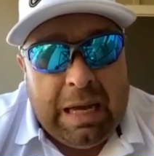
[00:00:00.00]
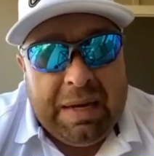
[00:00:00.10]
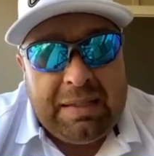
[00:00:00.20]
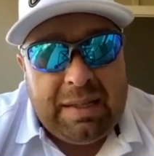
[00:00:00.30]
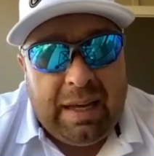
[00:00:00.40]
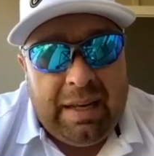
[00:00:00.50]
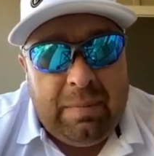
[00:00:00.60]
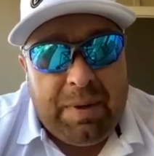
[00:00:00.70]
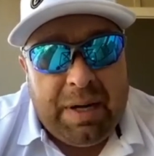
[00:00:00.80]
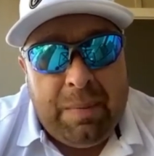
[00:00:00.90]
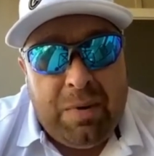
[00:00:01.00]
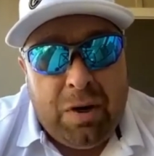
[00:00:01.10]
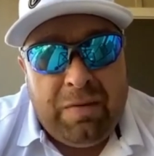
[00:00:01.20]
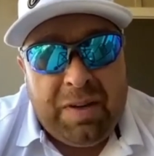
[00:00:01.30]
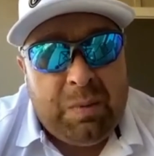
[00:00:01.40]
I'm excited, but I'm
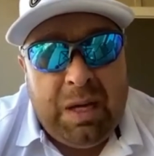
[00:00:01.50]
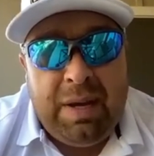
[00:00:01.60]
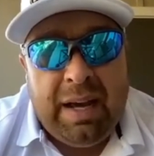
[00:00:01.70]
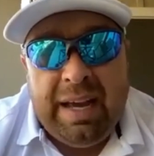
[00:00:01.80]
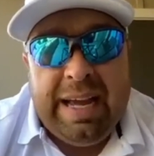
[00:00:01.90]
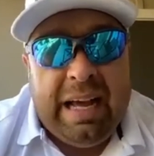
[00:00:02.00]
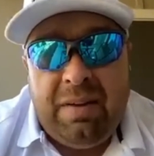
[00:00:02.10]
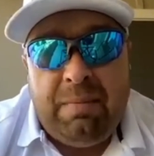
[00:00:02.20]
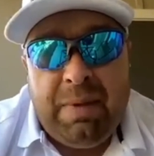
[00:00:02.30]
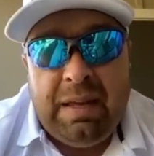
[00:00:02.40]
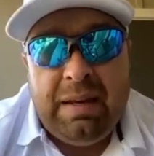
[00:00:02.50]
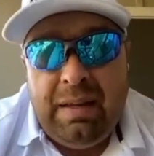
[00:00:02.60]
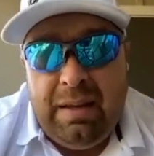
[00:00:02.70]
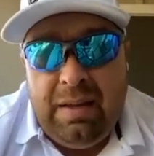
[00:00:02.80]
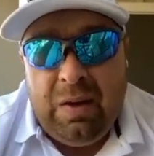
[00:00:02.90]
nervous. Maybe I haven't met
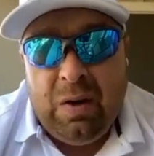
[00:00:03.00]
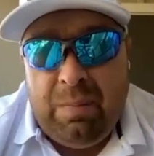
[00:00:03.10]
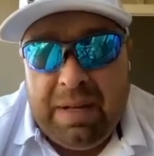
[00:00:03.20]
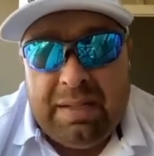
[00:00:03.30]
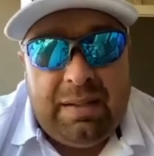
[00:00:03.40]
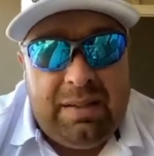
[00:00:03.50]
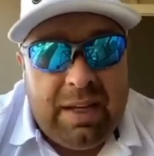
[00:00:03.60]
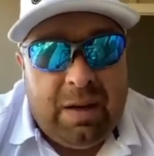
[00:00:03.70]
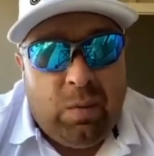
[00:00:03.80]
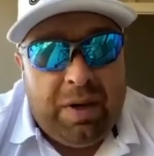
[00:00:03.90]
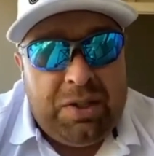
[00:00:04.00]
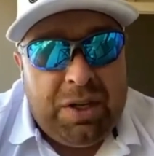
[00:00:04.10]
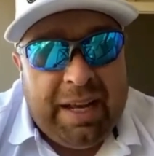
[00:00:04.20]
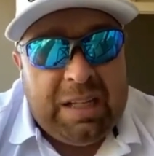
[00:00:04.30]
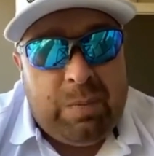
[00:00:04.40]
your business yet. What
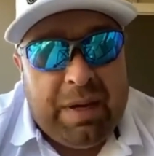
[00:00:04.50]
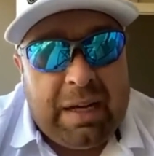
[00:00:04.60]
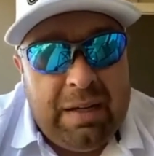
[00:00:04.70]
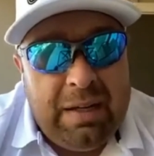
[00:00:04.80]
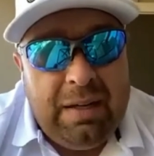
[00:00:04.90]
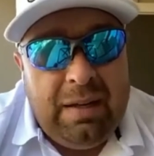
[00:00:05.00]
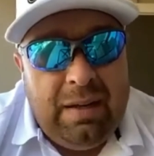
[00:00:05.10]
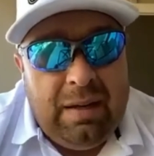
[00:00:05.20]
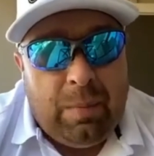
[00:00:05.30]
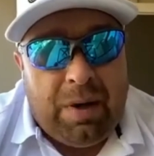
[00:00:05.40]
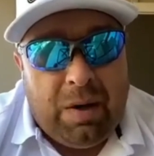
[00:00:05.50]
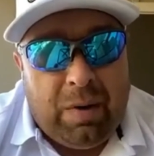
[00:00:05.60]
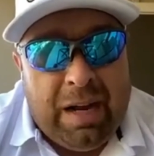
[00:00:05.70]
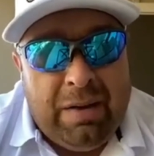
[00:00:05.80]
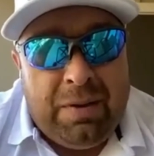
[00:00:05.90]
should I expect upon
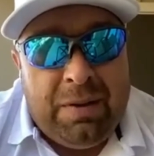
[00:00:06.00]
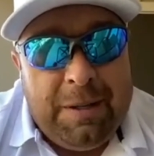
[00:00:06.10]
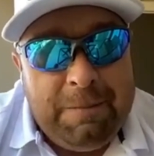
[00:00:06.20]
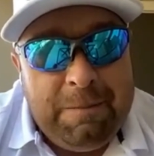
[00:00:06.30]
arrival?